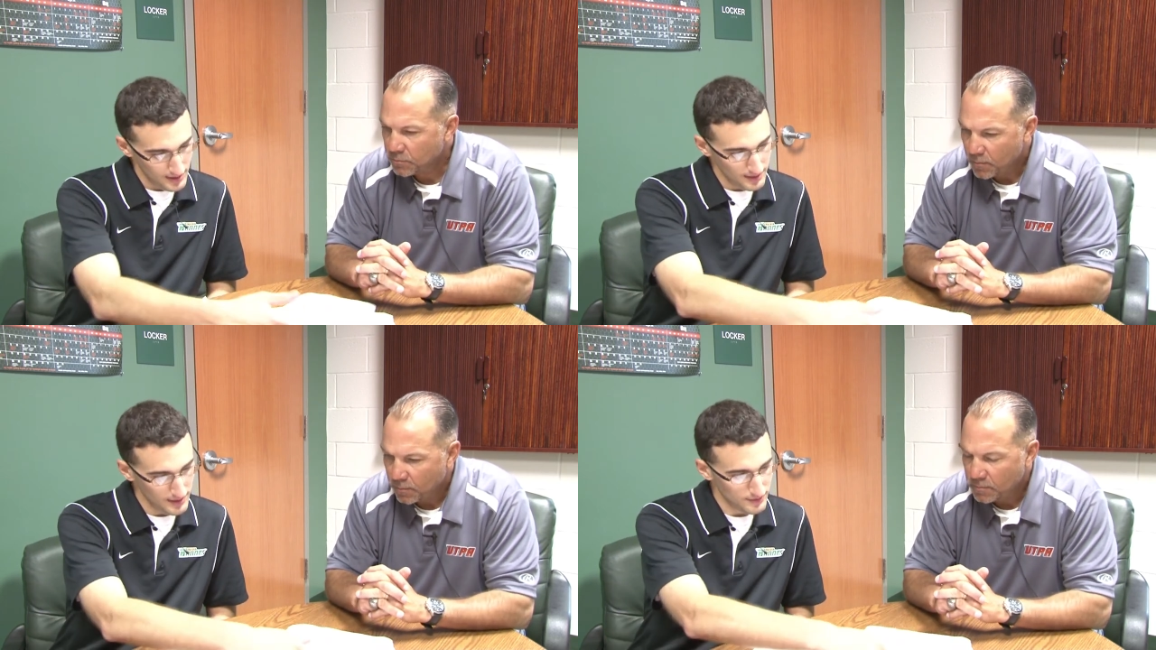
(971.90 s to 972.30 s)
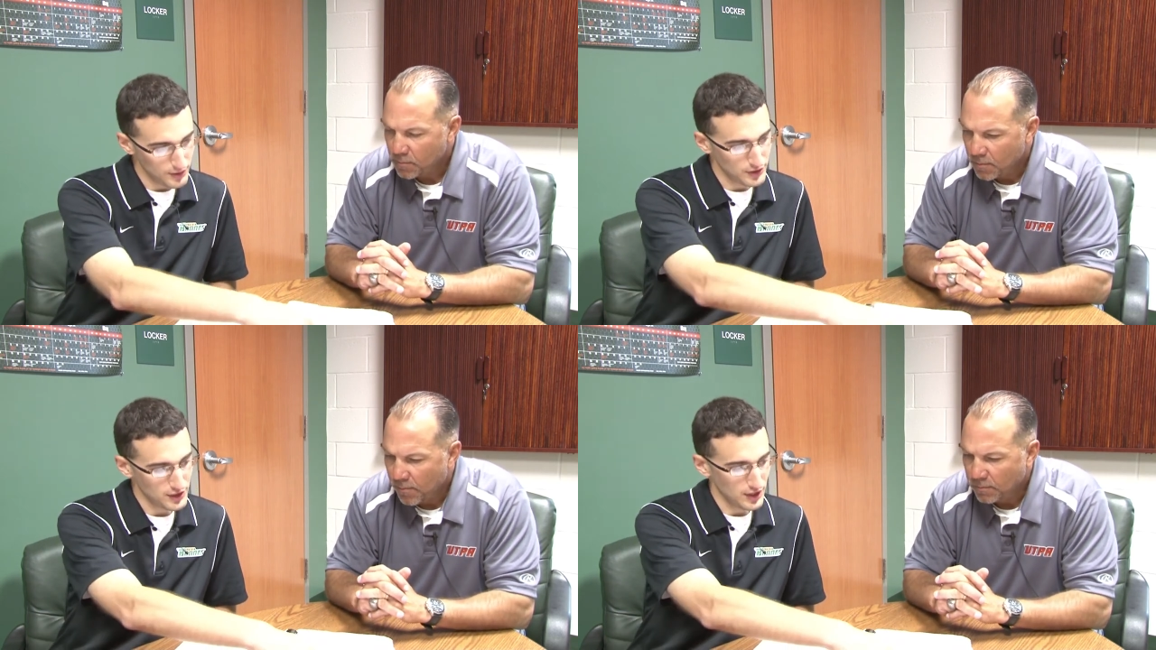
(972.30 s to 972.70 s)
Speaker 1: And
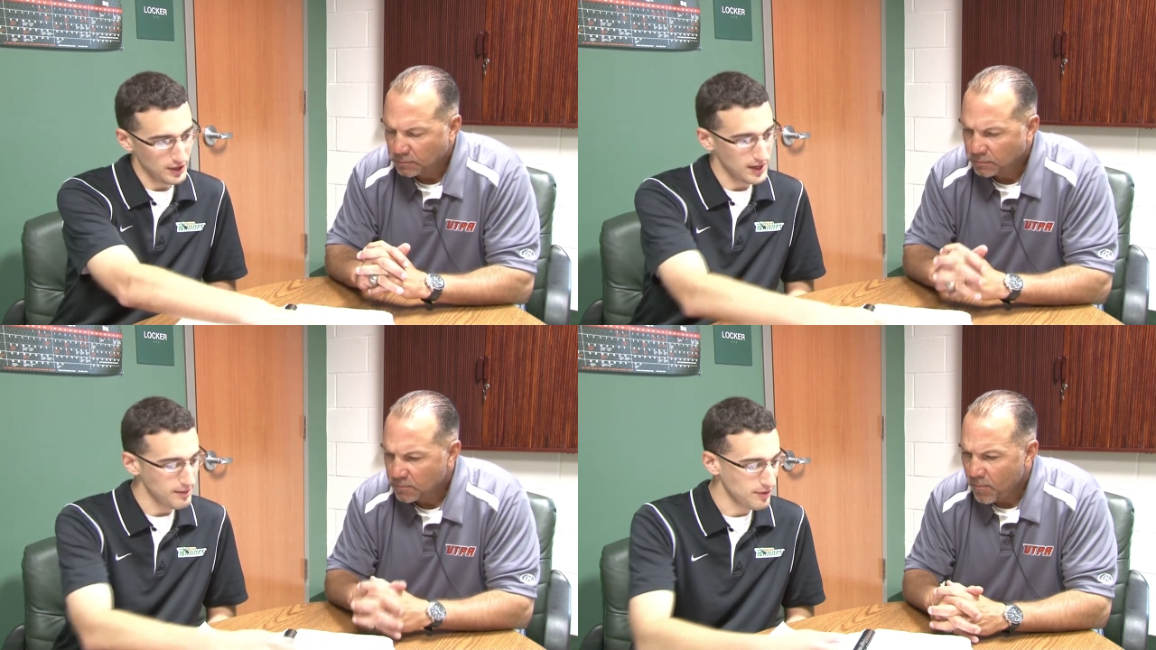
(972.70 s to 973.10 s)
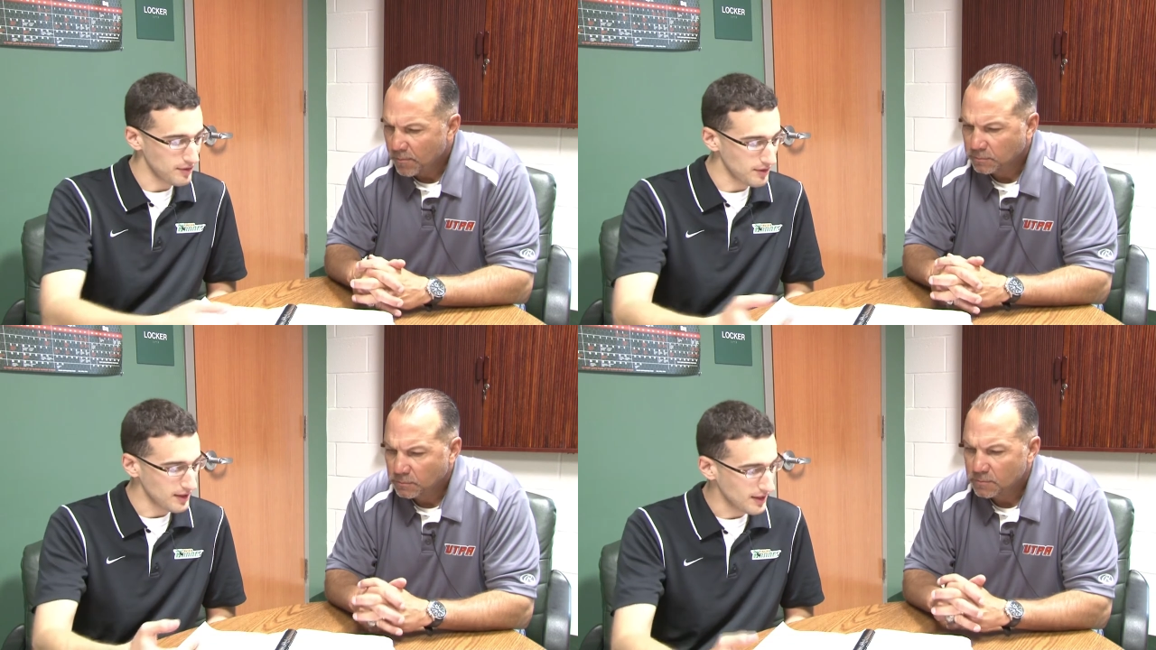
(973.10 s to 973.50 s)
of course, you go to Game
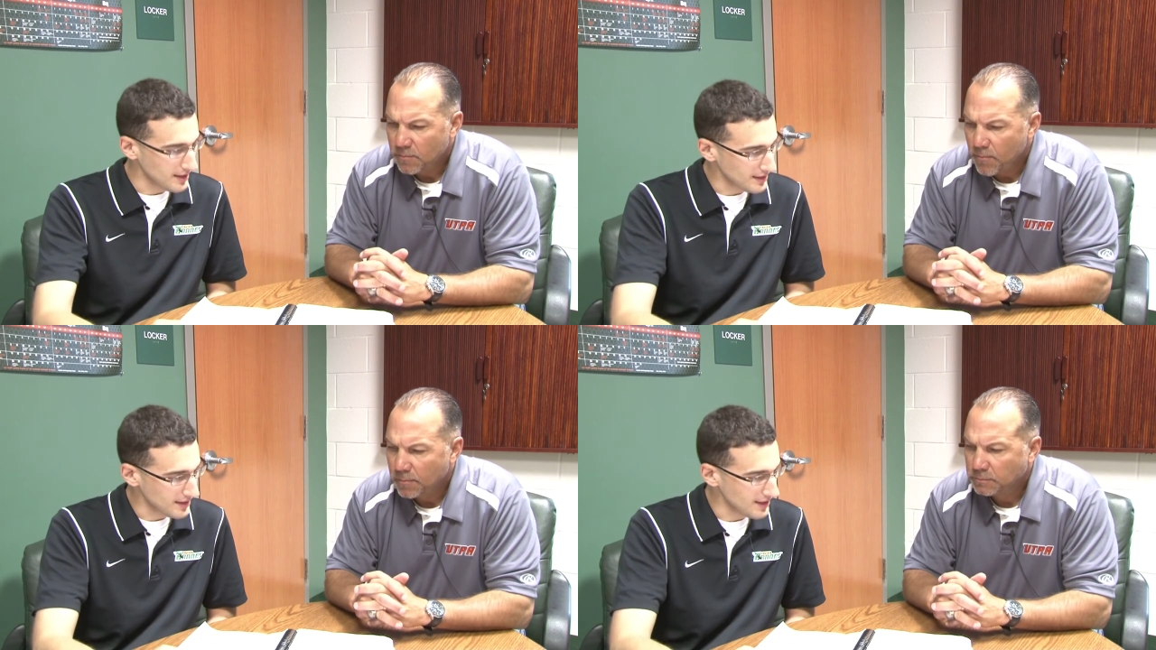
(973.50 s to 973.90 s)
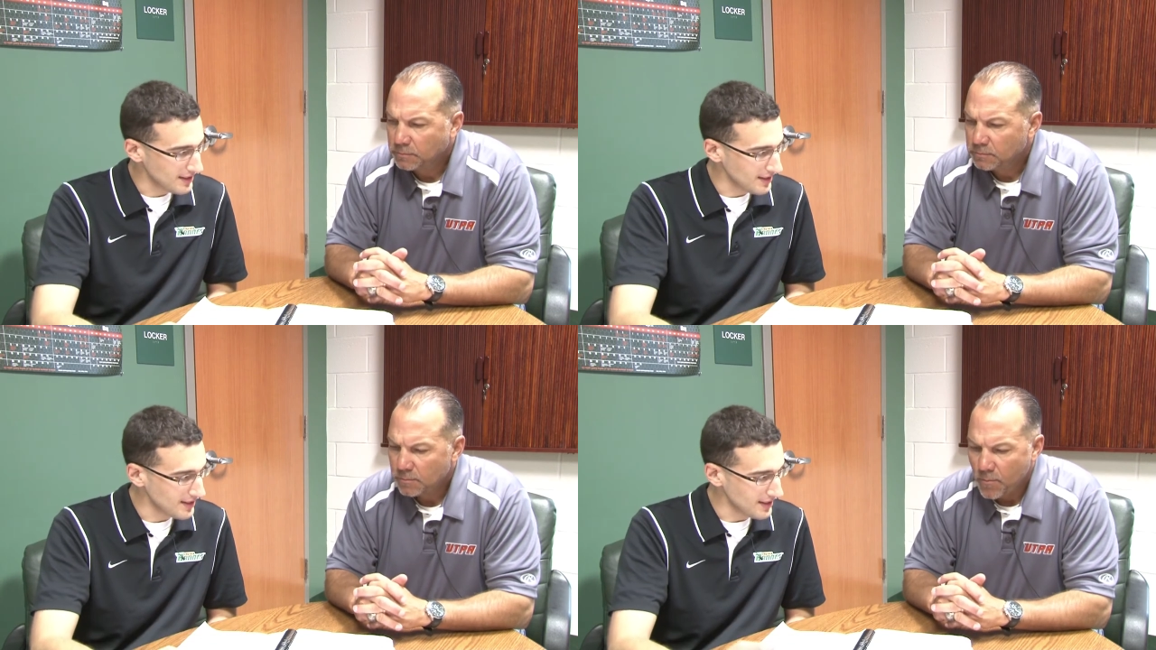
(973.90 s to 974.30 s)
3, and it's
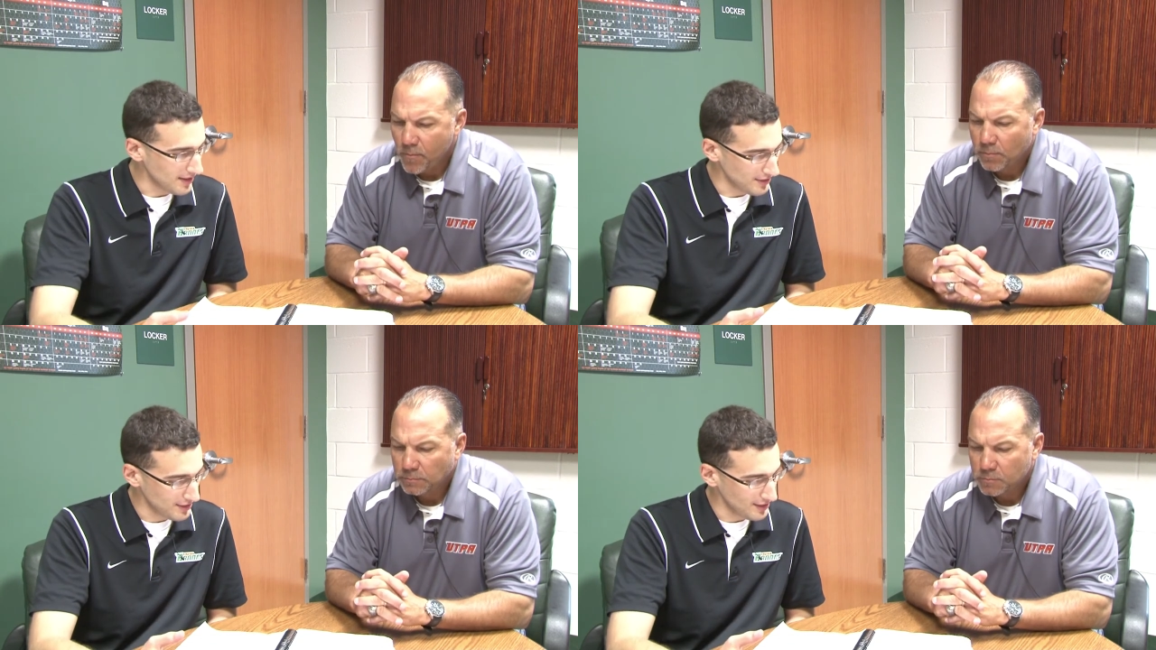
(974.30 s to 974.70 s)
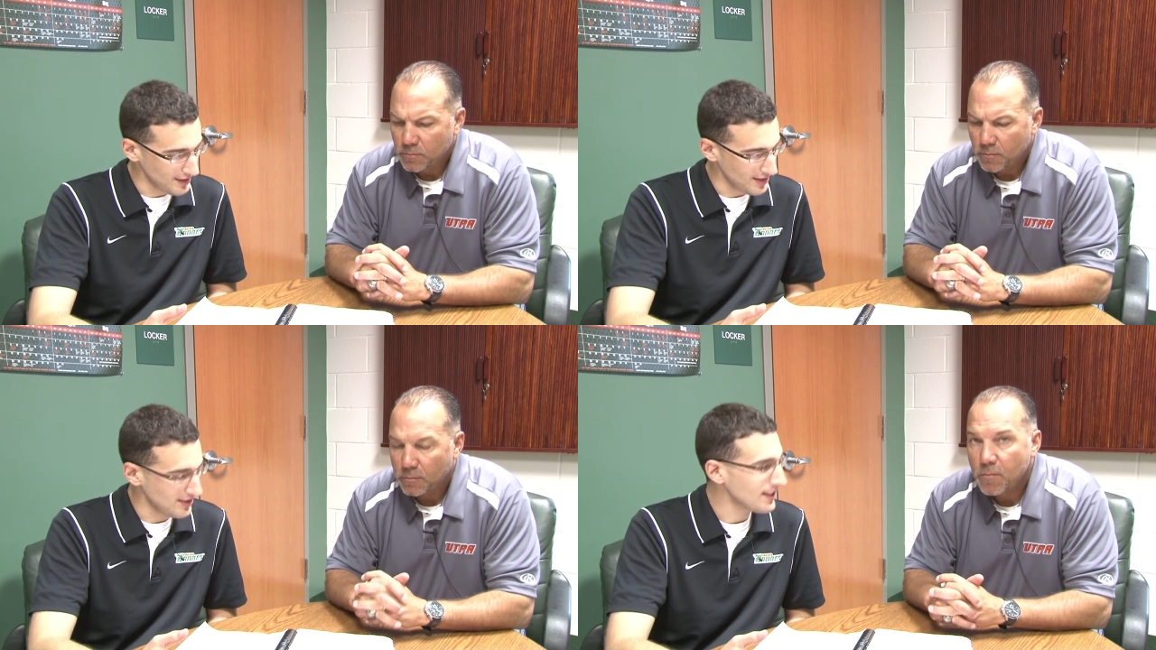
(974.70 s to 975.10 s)
another
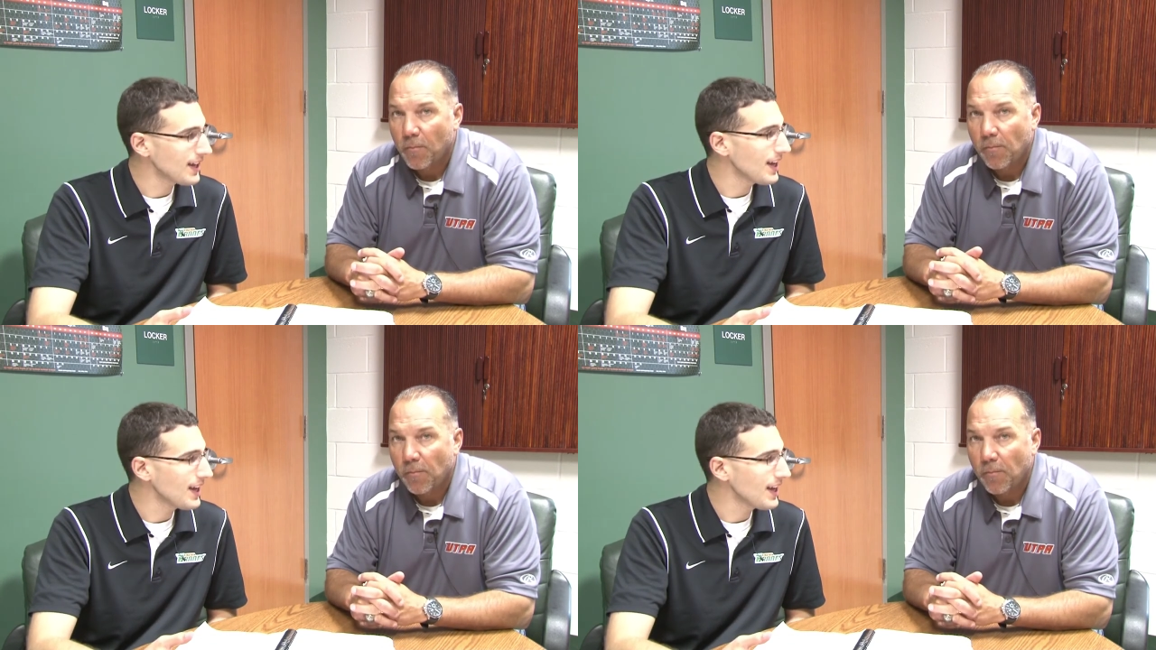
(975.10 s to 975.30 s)
2-0